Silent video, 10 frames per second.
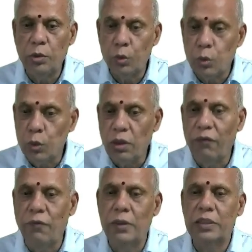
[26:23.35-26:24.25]
truth
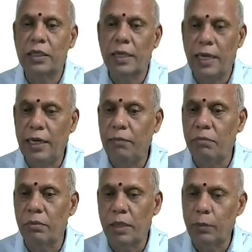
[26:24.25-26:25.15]
of one's claim,
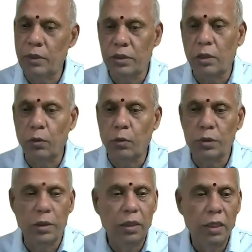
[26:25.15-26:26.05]
that means
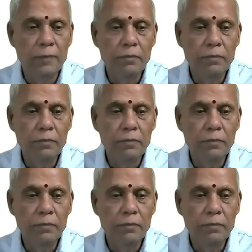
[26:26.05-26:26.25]
conclusion,